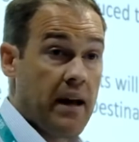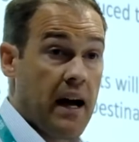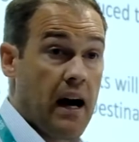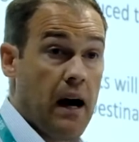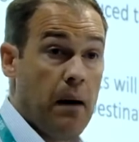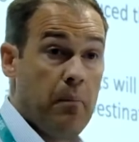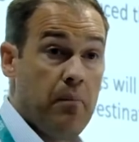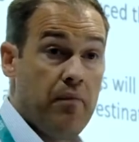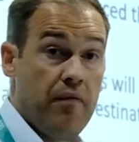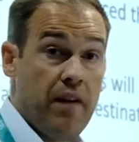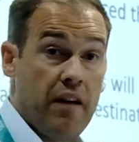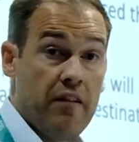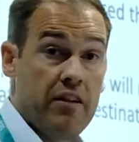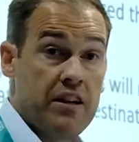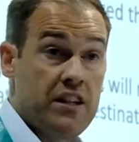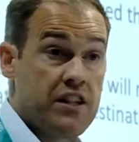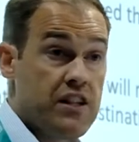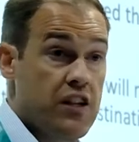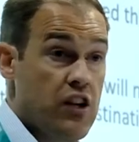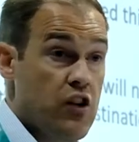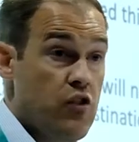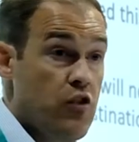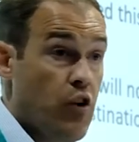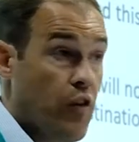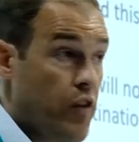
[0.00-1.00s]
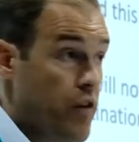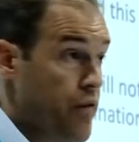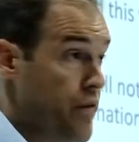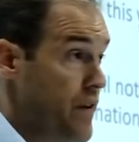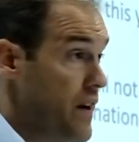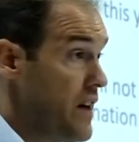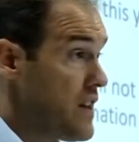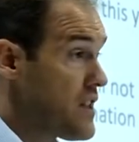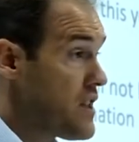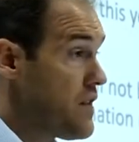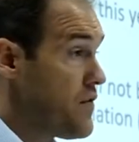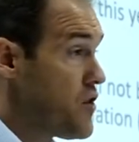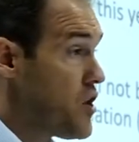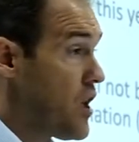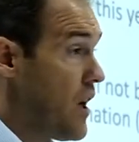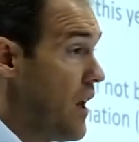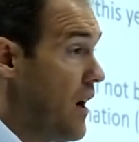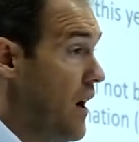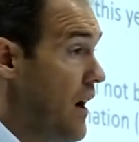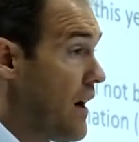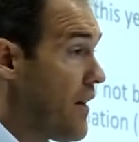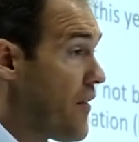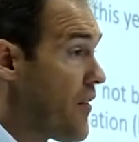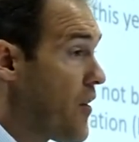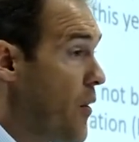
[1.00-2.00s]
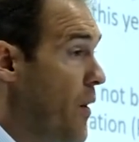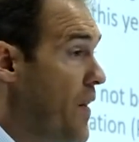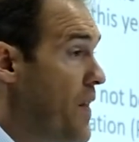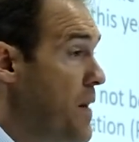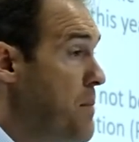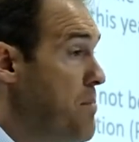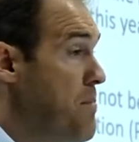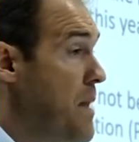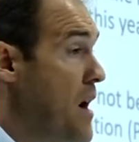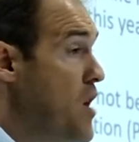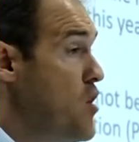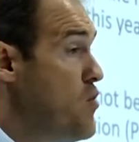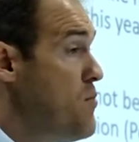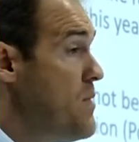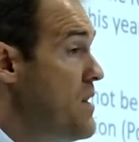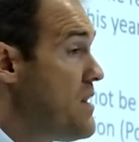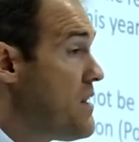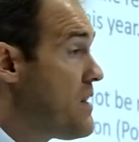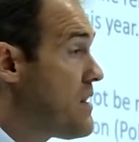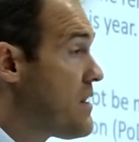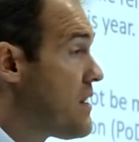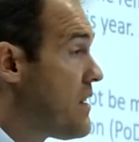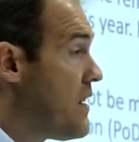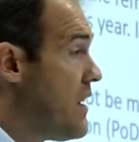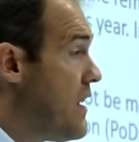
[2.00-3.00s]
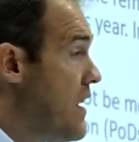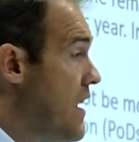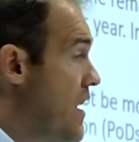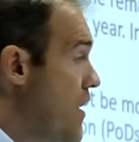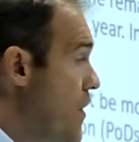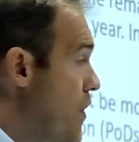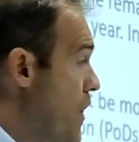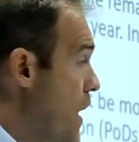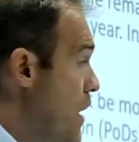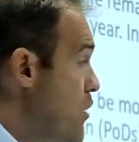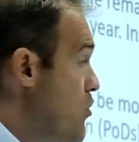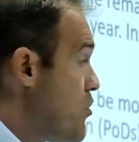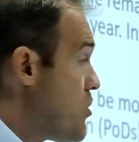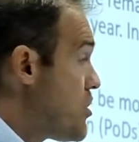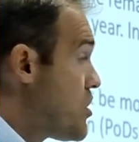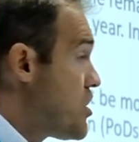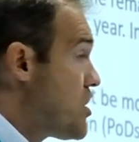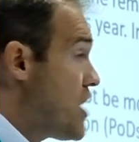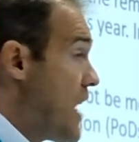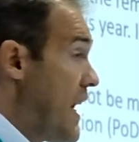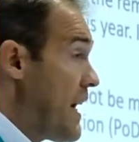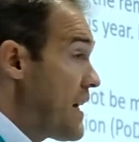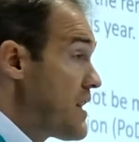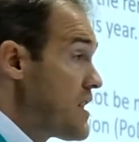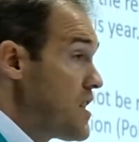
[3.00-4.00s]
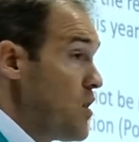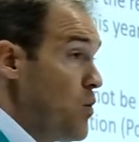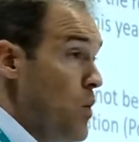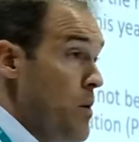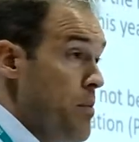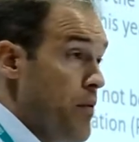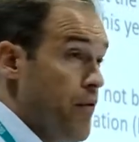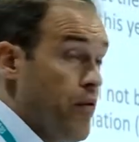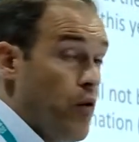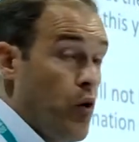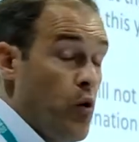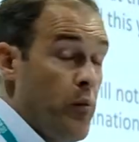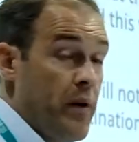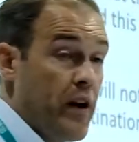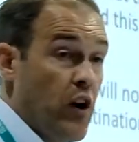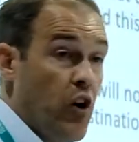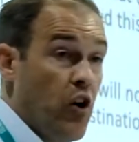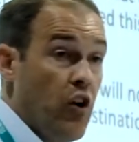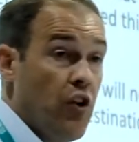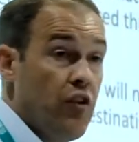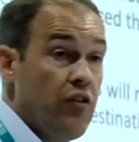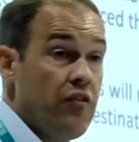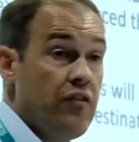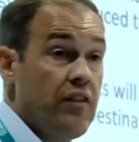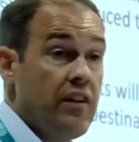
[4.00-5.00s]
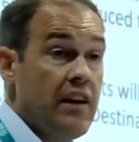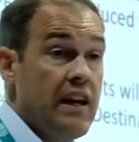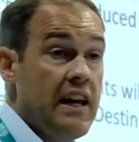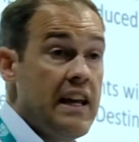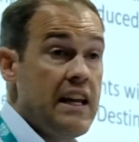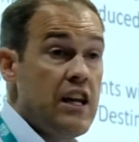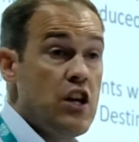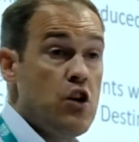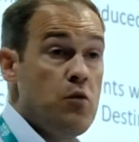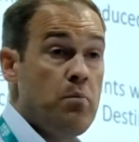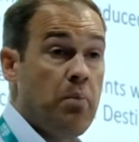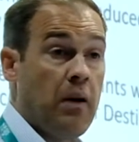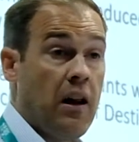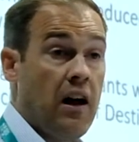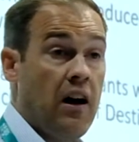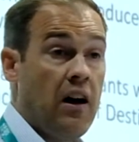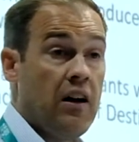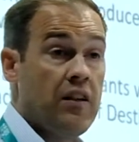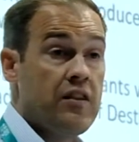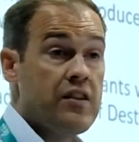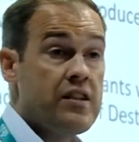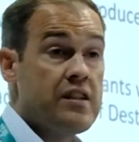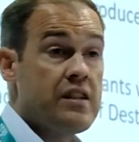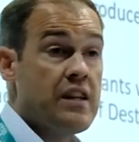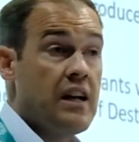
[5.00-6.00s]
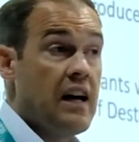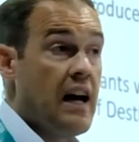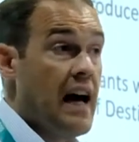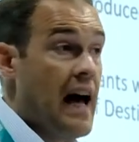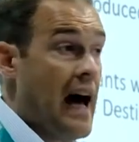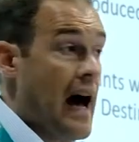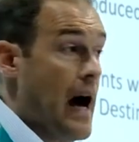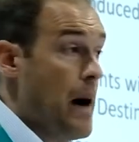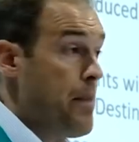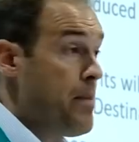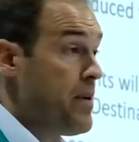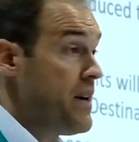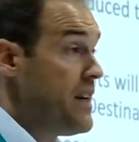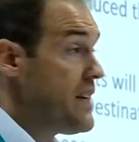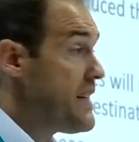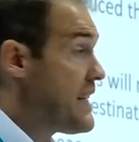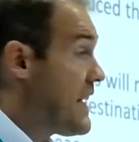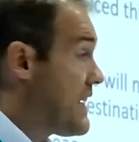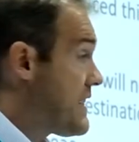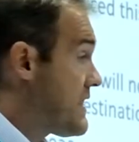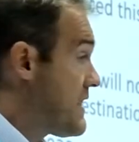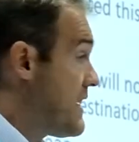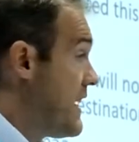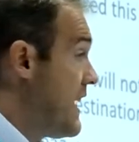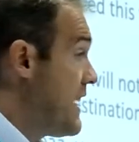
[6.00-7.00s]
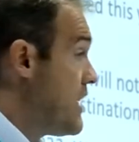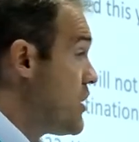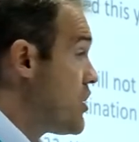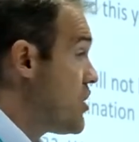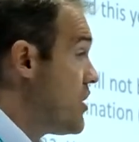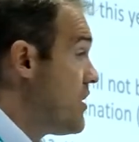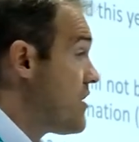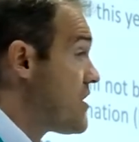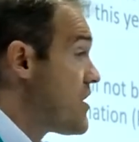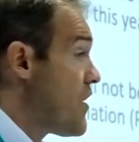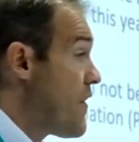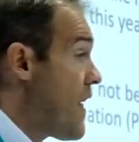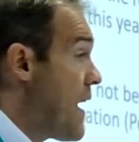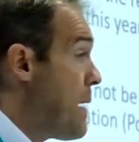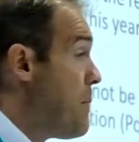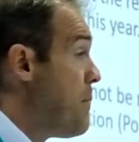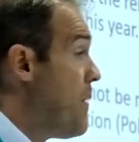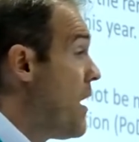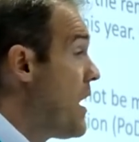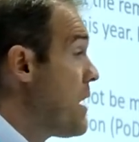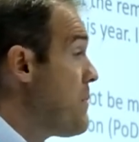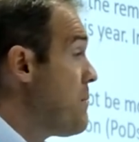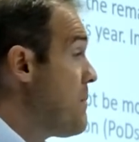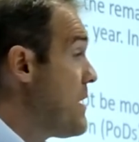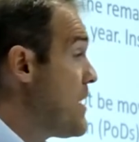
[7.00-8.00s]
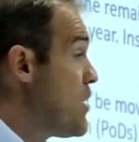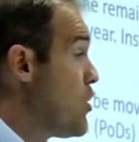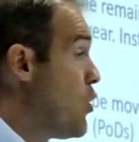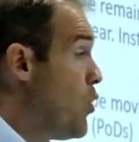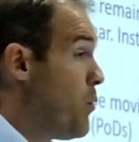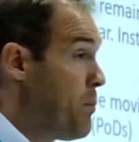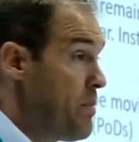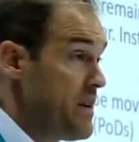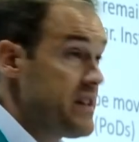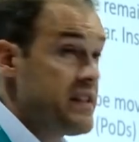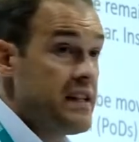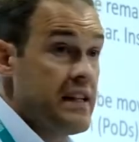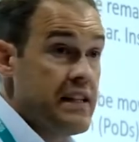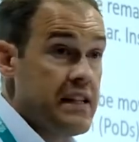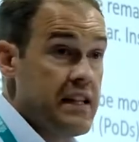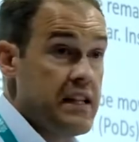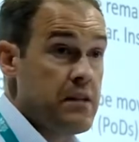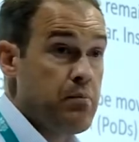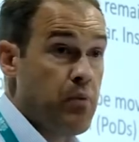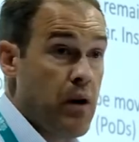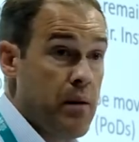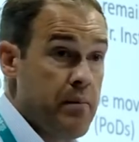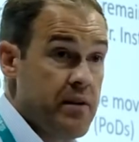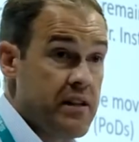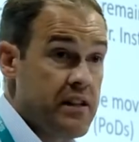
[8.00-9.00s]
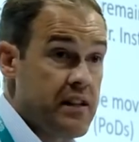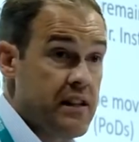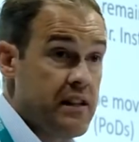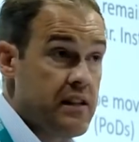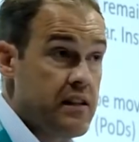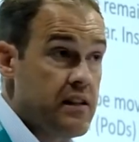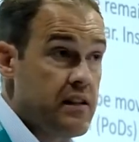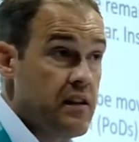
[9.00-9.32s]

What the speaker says: up very soon on the 1st of July. So at the moment, those checks that we're performing on EU plants happen at destination. So that might be your business's premises.